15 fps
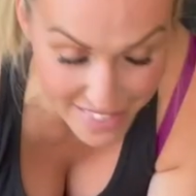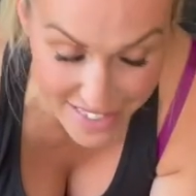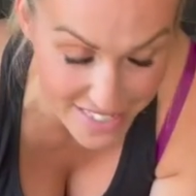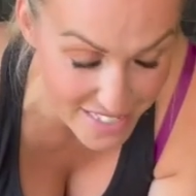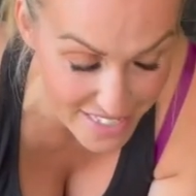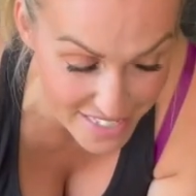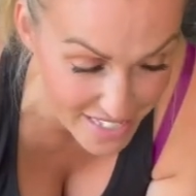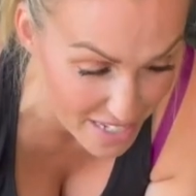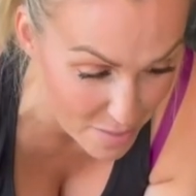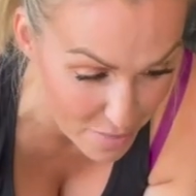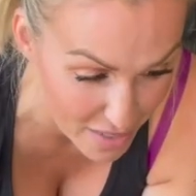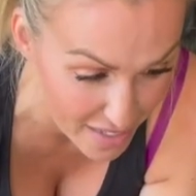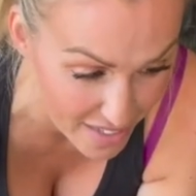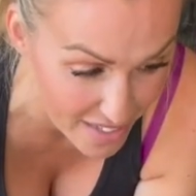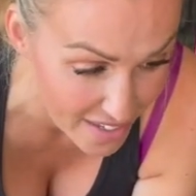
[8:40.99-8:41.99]
this is gonna
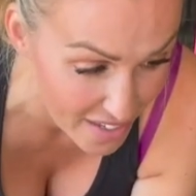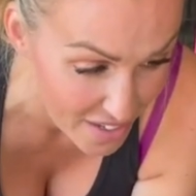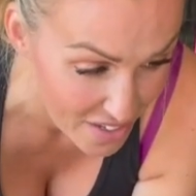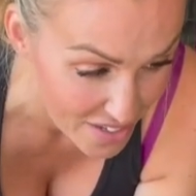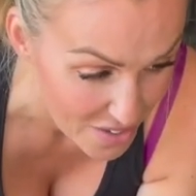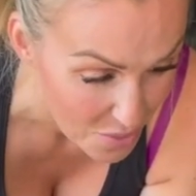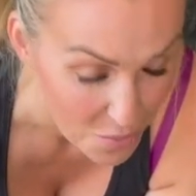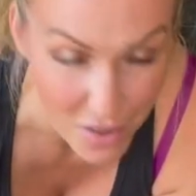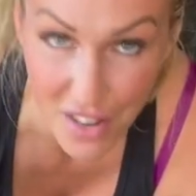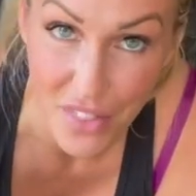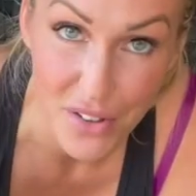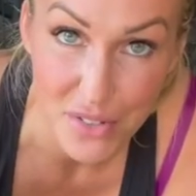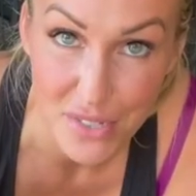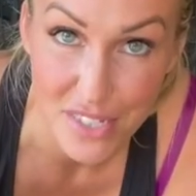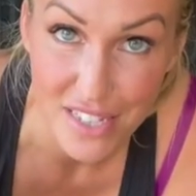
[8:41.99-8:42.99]
be one of
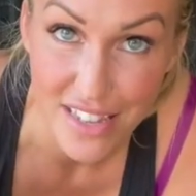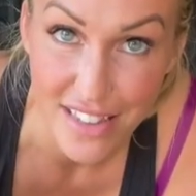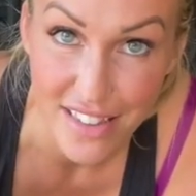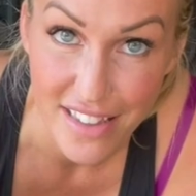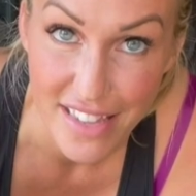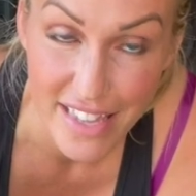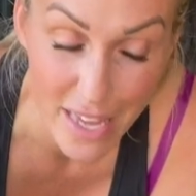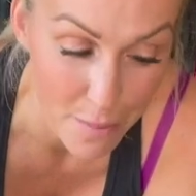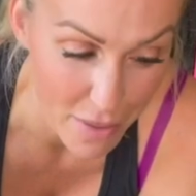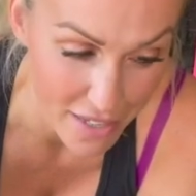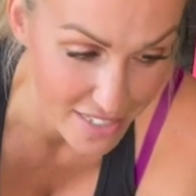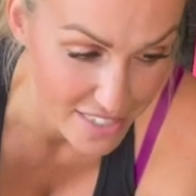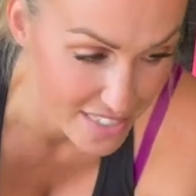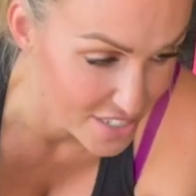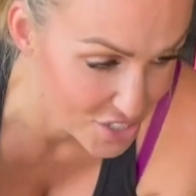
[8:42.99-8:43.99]
those
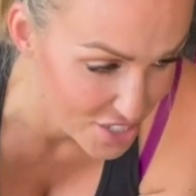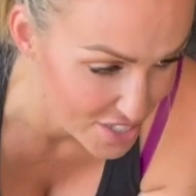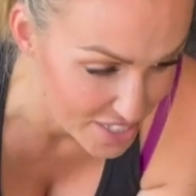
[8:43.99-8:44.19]
gimmicks that just